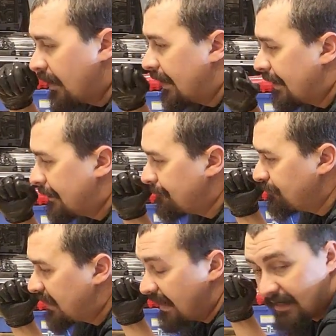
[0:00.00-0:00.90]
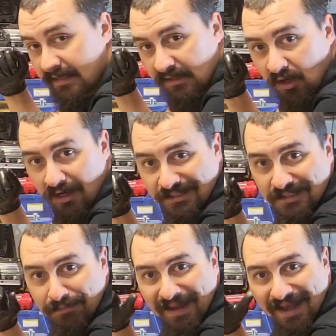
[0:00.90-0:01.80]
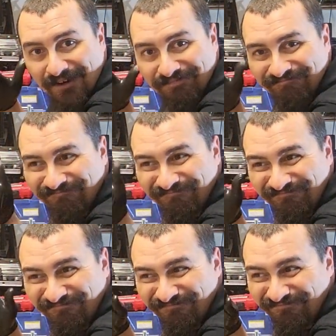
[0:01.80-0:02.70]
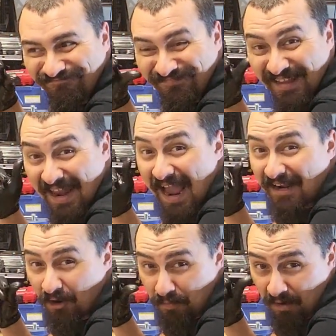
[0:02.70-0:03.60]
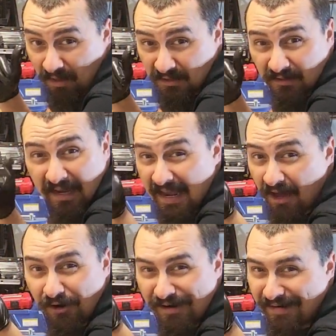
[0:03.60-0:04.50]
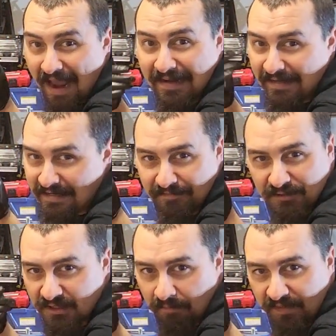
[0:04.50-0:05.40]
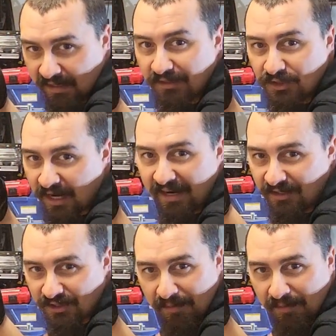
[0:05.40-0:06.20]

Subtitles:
That kit costs about $900, so 890 something and change.